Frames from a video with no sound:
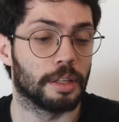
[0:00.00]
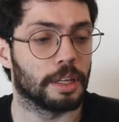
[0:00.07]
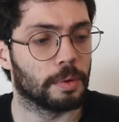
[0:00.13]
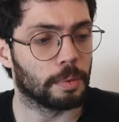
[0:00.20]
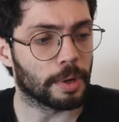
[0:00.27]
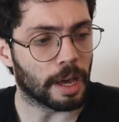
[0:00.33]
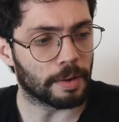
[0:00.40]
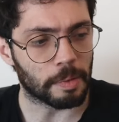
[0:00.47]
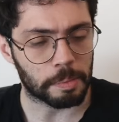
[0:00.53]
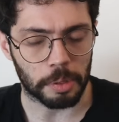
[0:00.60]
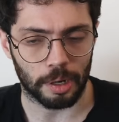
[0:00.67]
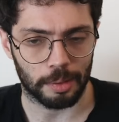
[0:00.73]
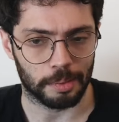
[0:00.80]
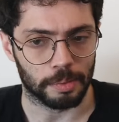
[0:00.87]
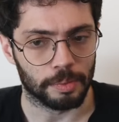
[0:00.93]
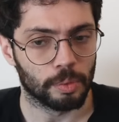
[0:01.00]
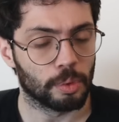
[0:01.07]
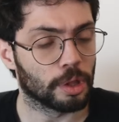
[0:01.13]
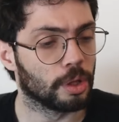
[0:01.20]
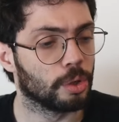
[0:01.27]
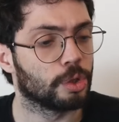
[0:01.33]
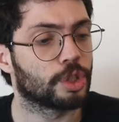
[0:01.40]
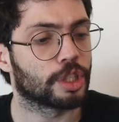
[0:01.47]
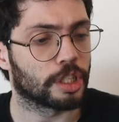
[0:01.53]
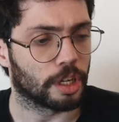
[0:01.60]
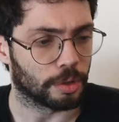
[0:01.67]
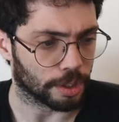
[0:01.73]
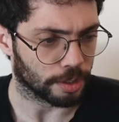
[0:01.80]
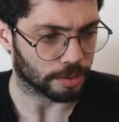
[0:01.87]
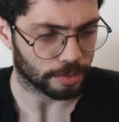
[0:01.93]
We have a problem. We lose
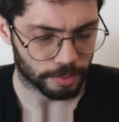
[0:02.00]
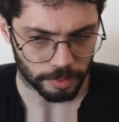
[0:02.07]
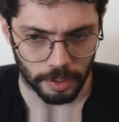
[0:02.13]
sharing.